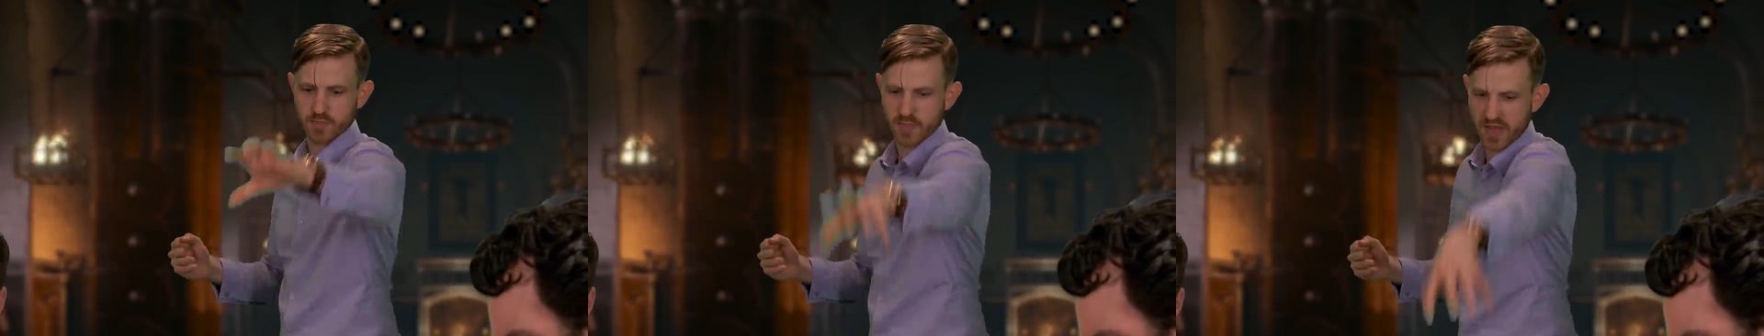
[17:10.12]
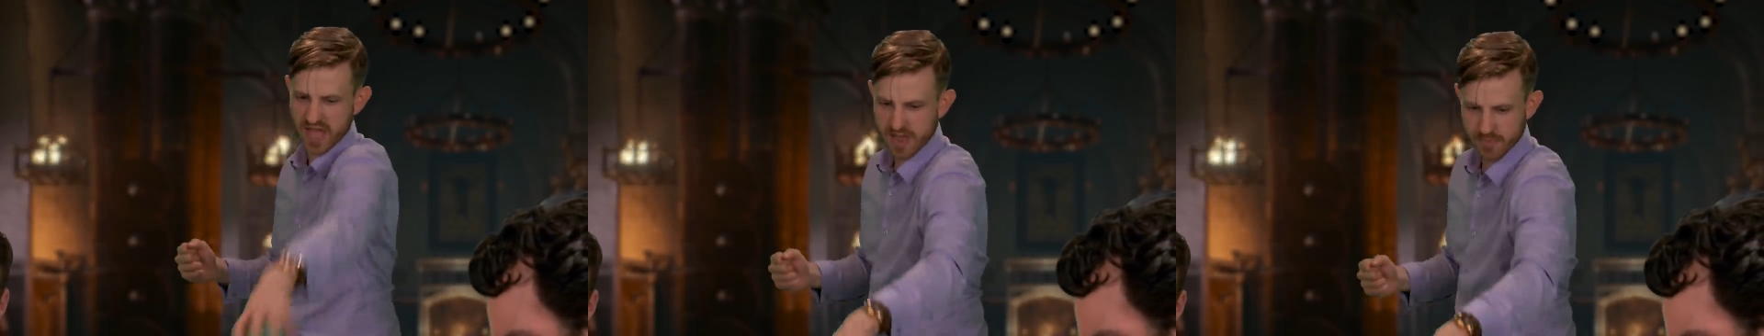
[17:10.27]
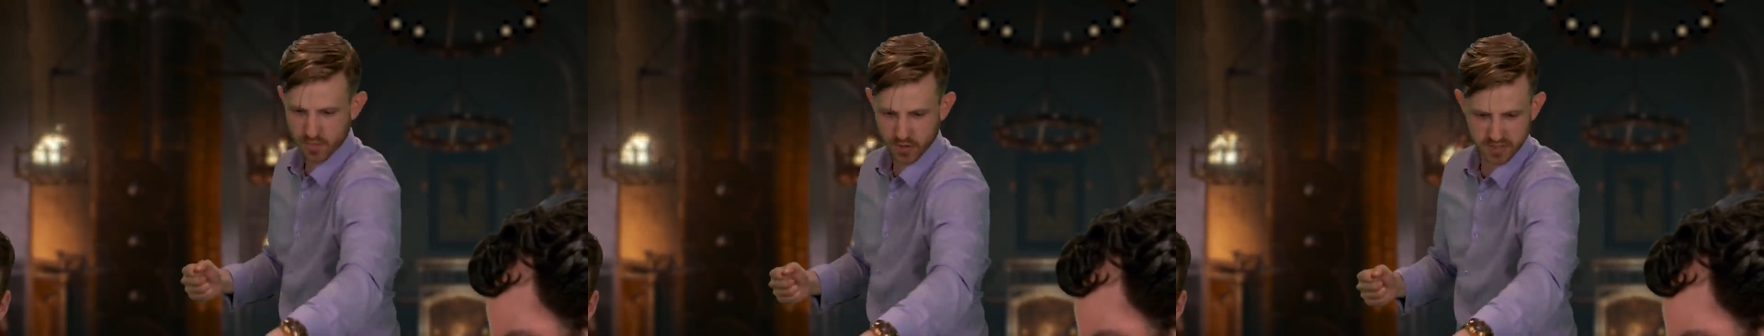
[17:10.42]
the
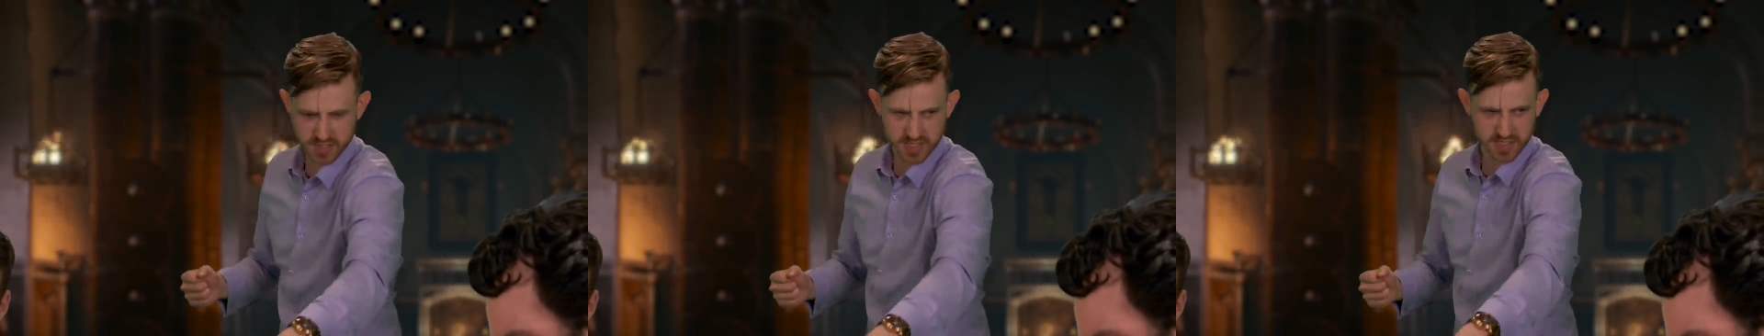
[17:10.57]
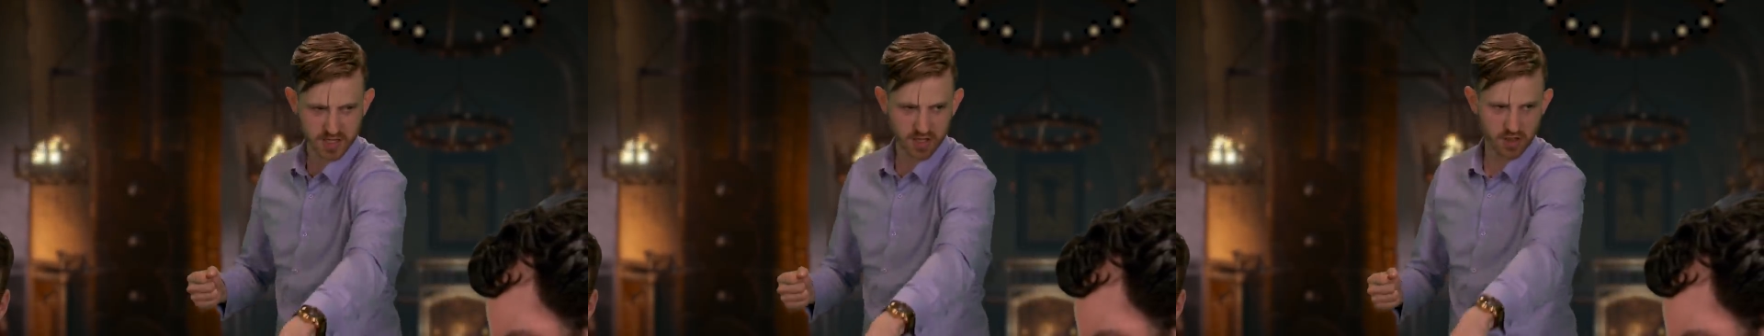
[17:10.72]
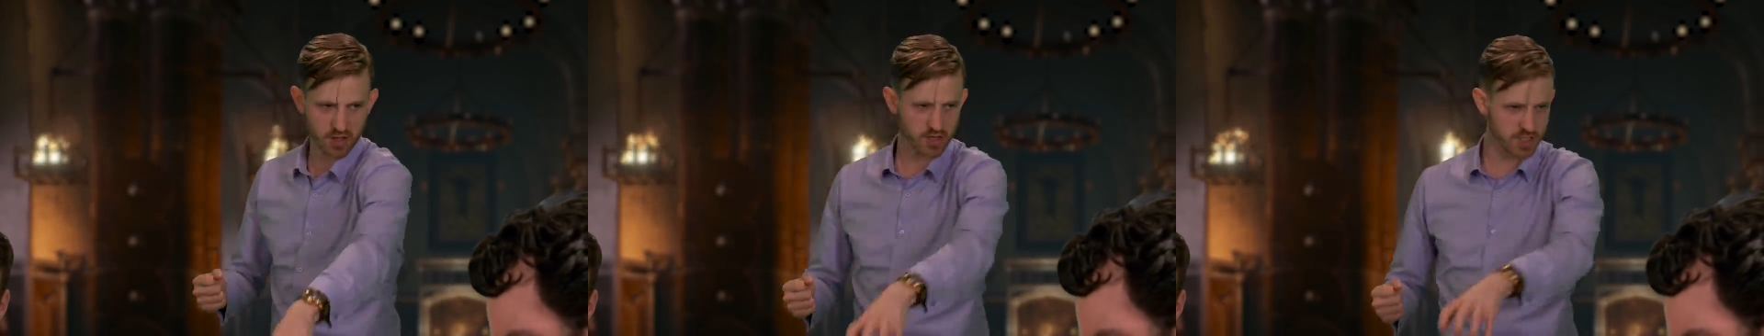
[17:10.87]
bear puts
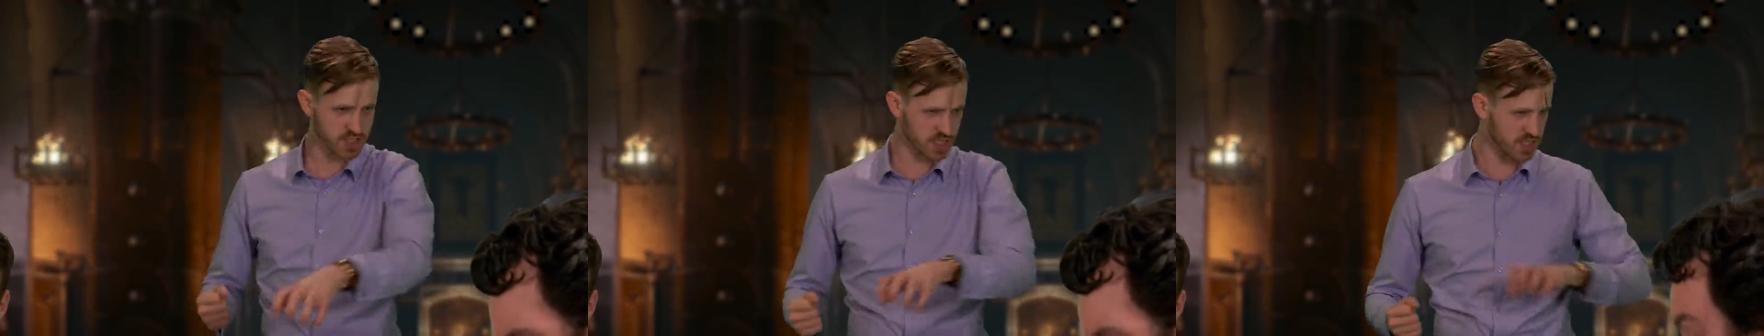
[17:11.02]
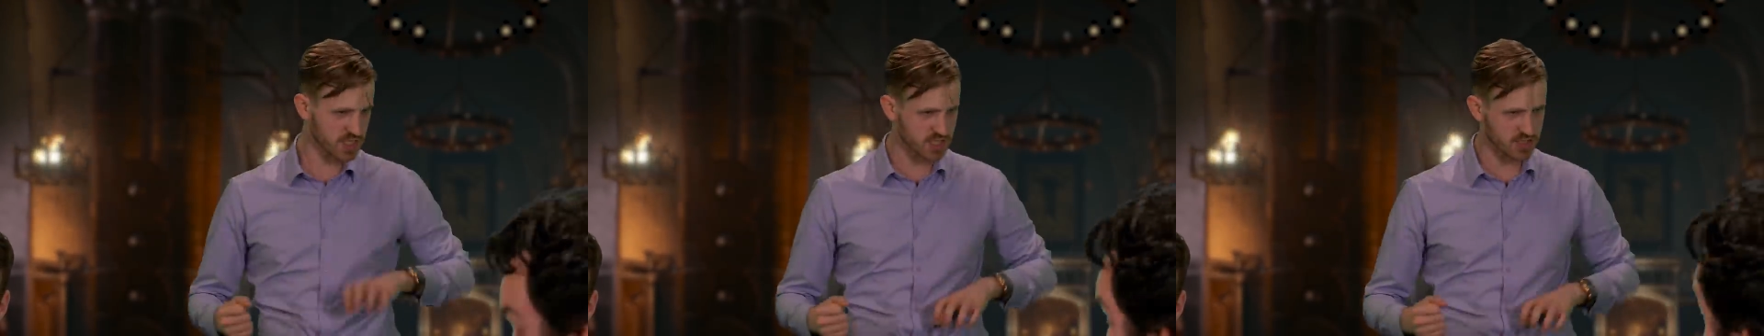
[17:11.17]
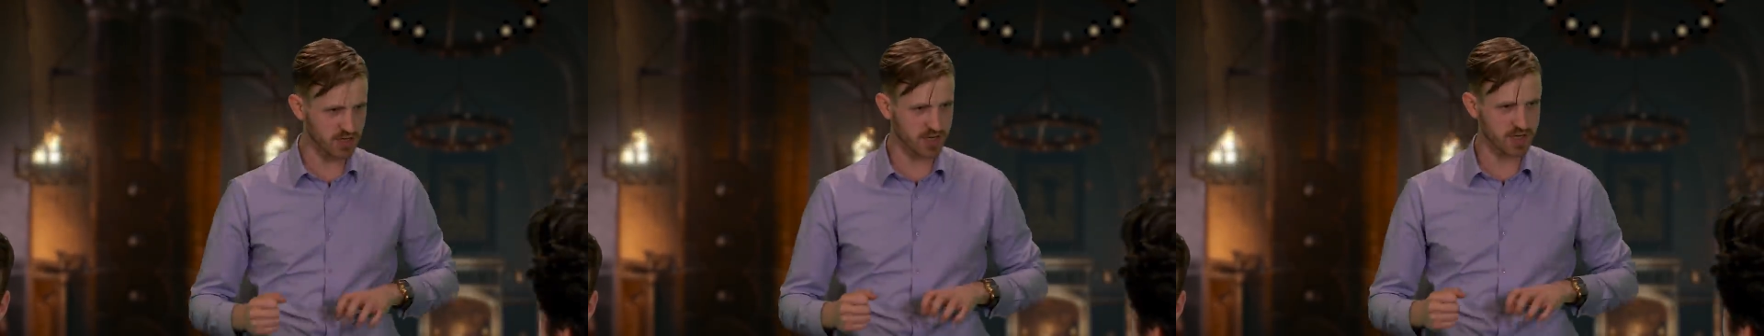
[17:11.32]
his claws
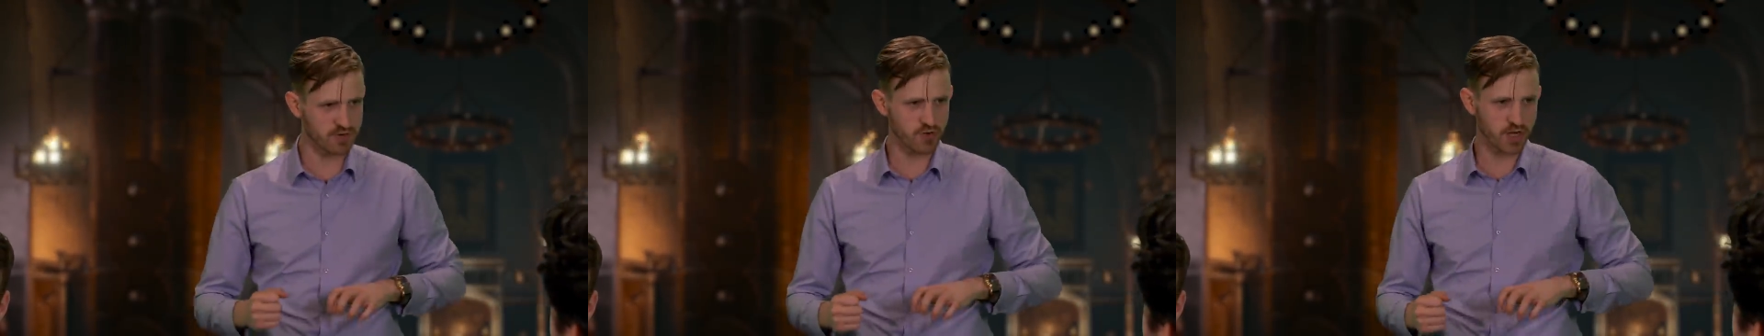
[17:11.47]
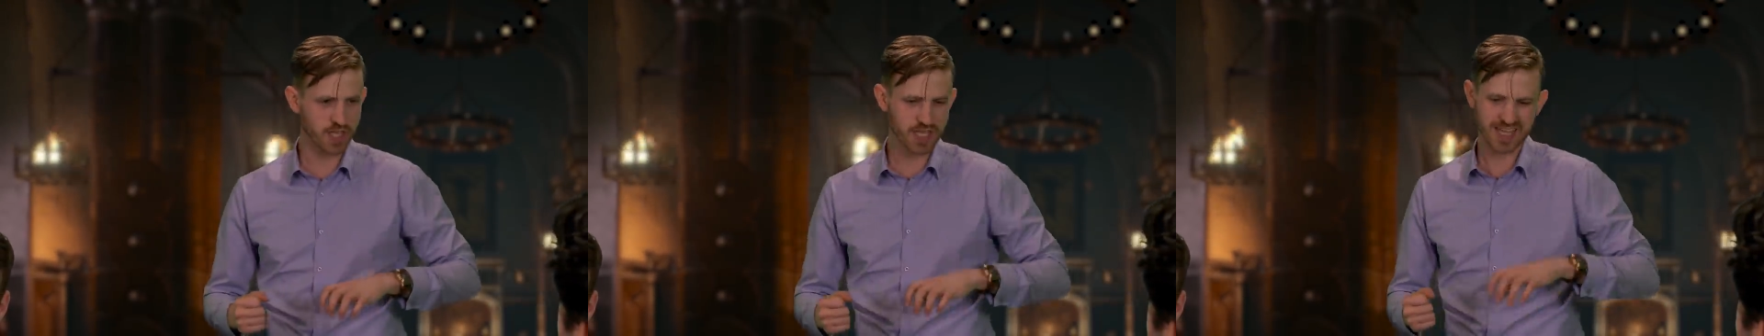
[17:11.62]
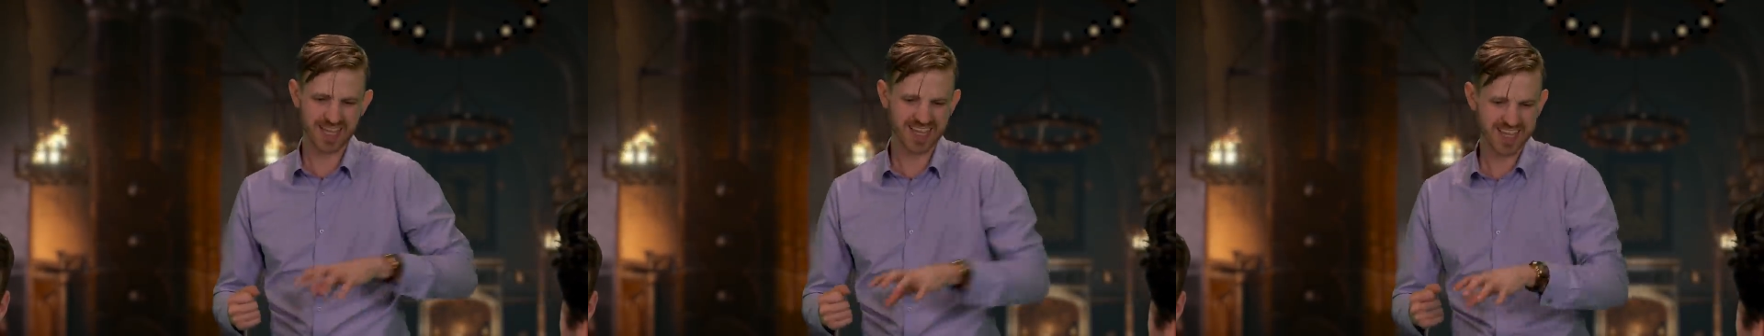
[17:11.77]
in to try and
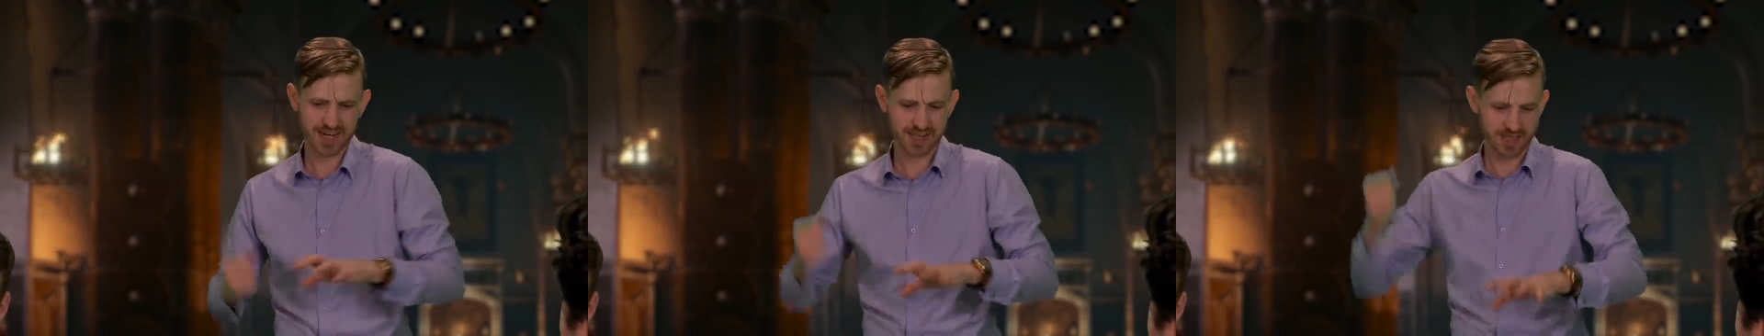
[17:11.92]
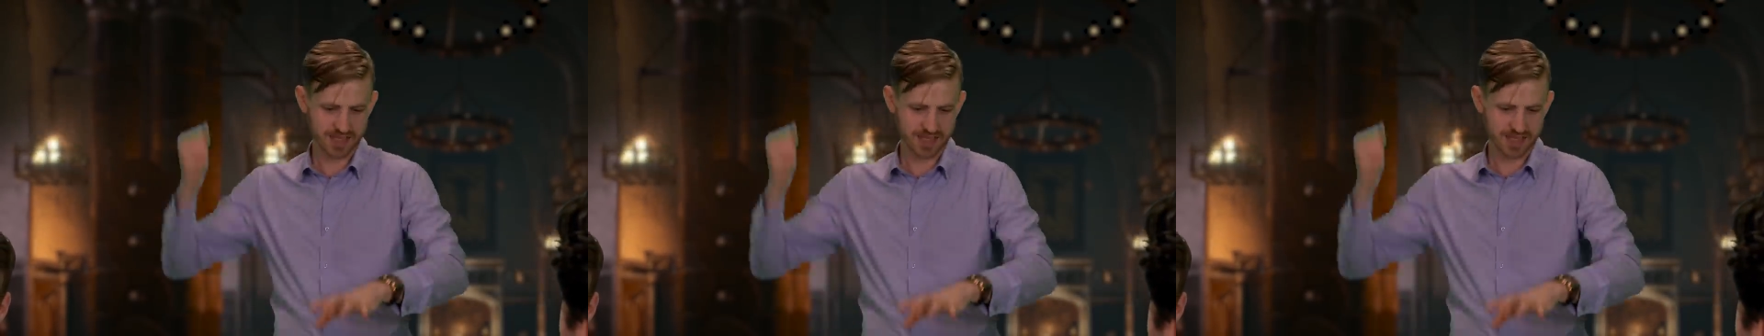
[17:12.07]
hit it again,